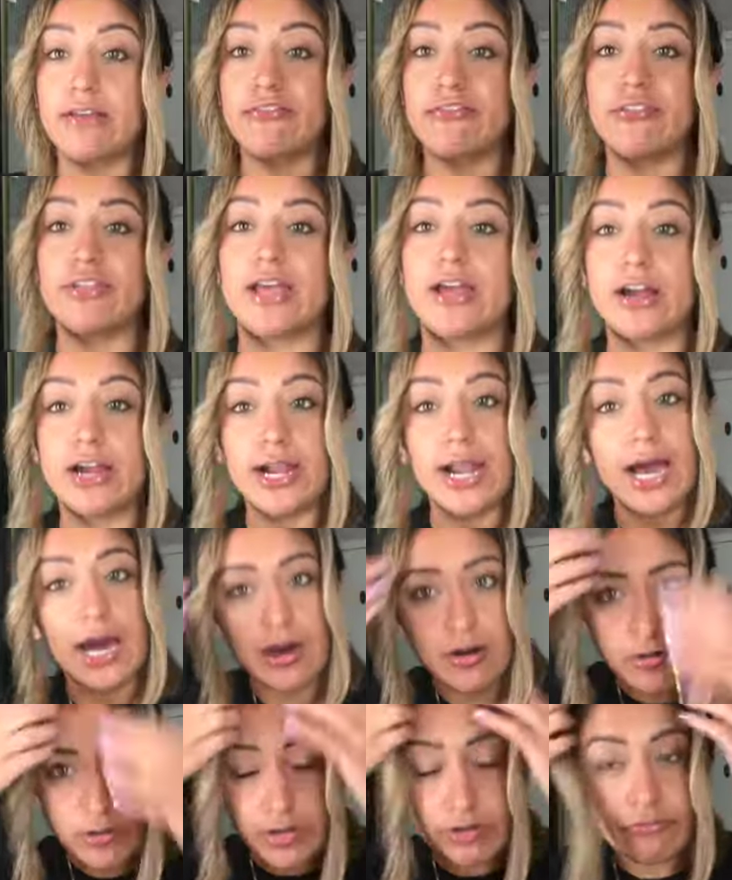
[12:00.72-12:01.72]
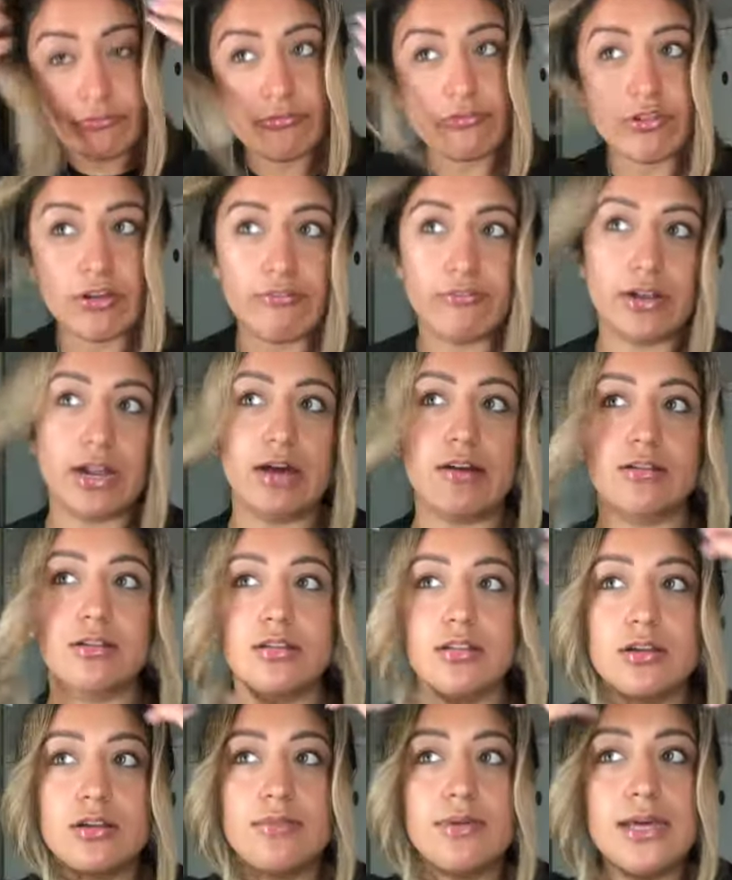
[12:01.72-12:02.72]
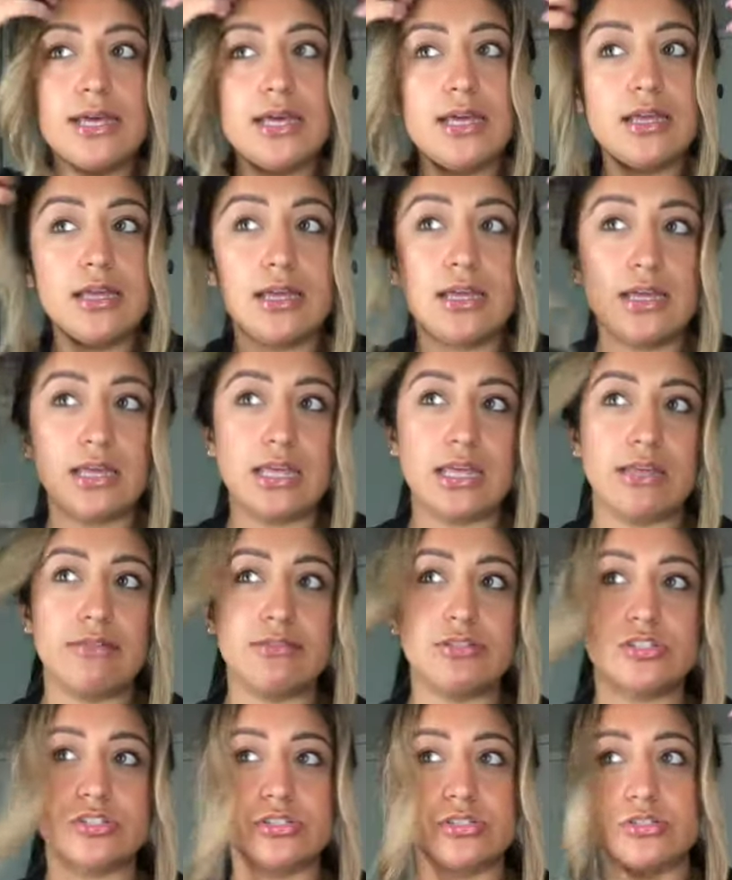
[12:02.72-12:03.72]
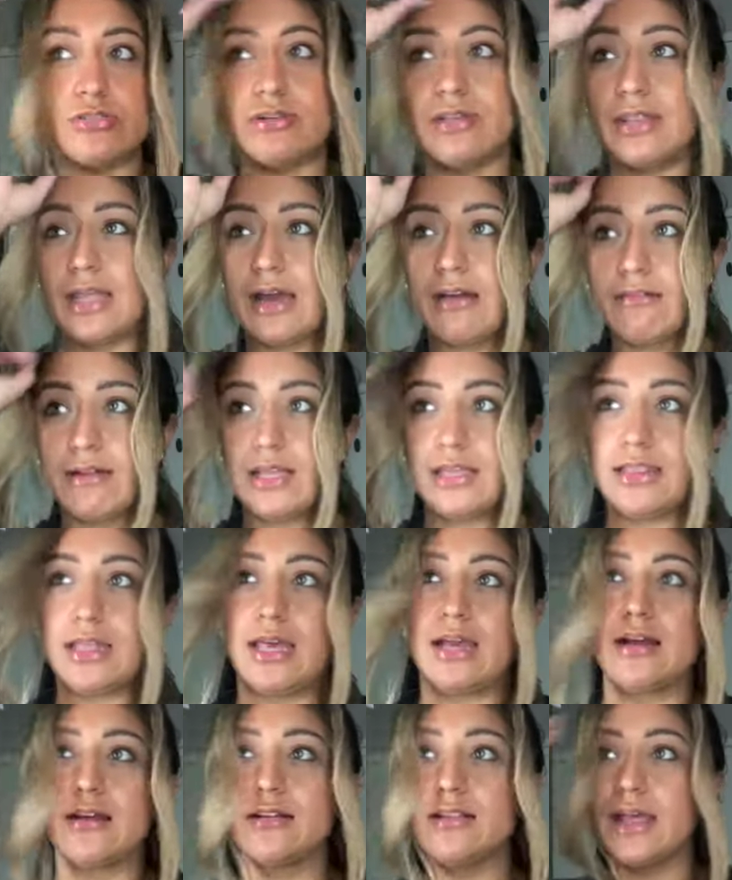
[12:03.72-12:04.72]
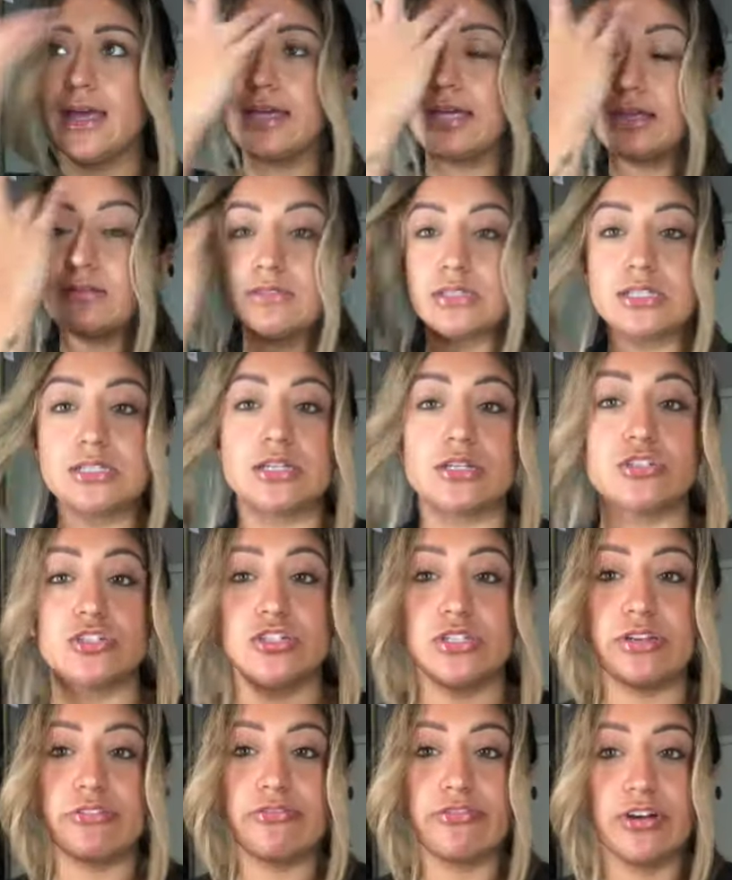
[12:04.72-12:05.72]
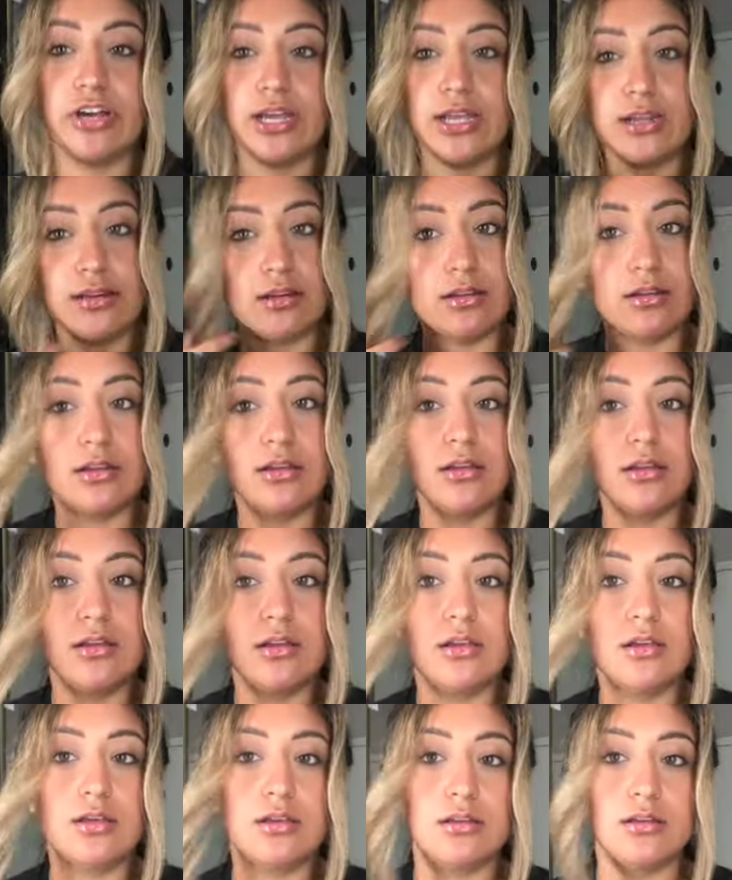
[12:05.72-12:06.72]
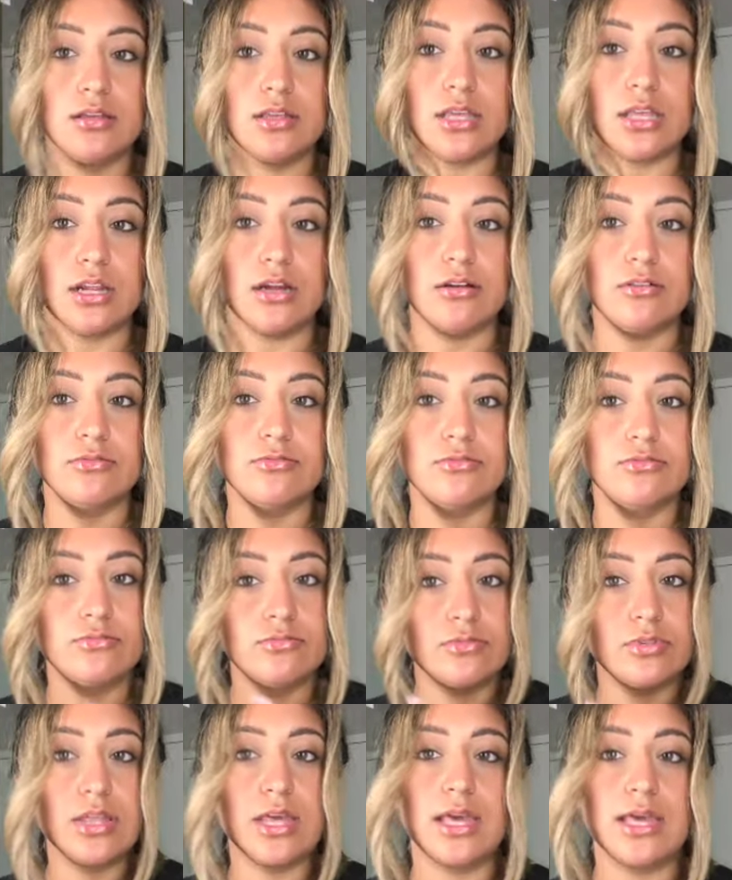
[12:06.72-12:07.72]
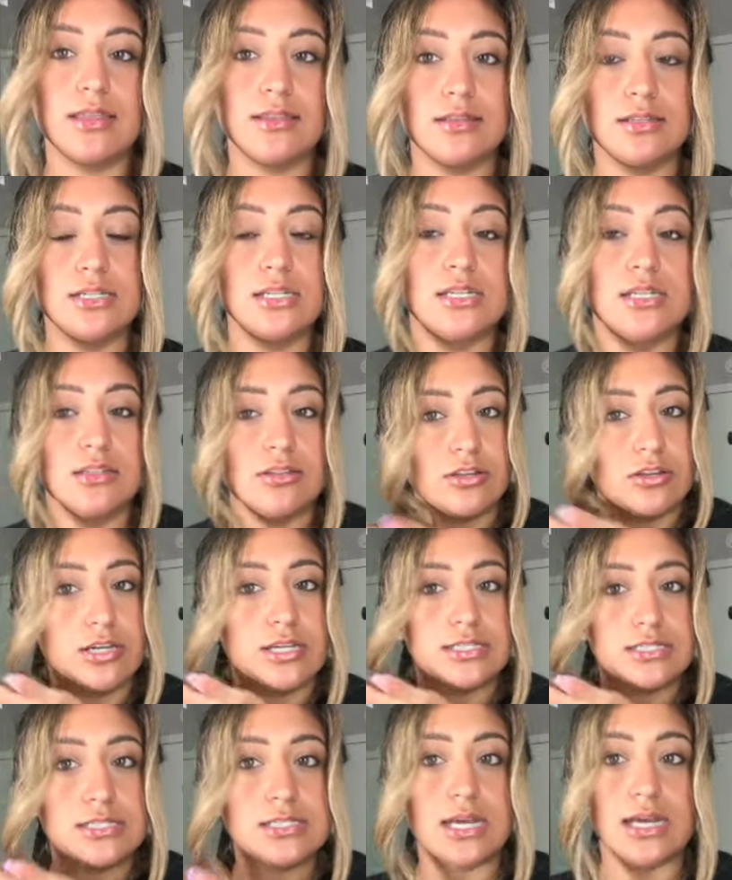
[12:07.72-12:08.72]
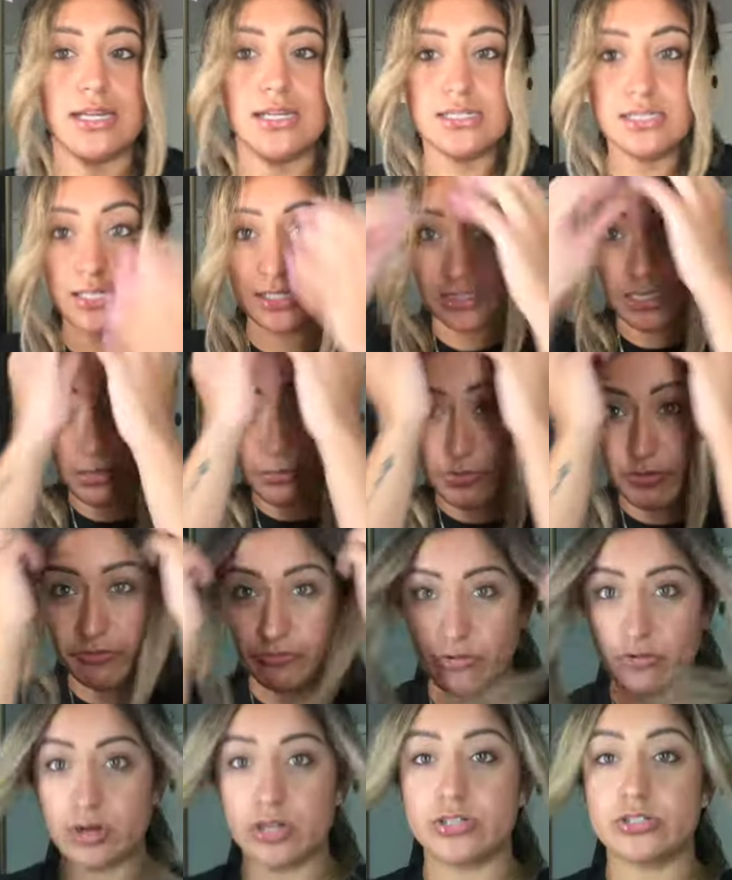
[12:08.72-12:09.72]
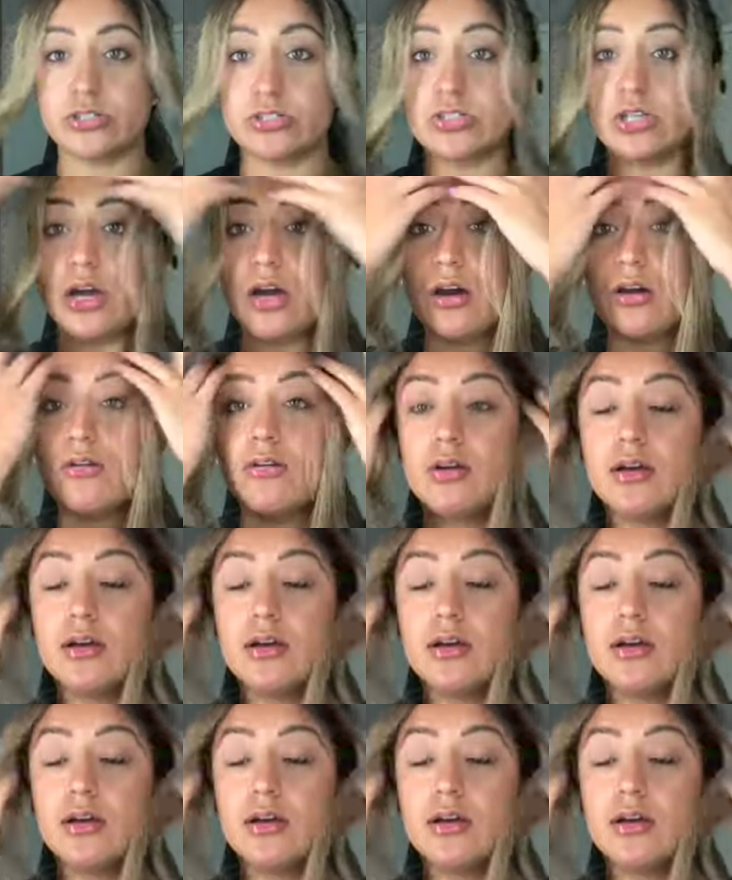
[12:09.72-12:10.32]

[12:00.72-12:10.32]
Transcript: flare it out and fluff it out a little bit. Even just doing that right there, like, gives it such a different, you know, like, doesn't look as tight as it did before. So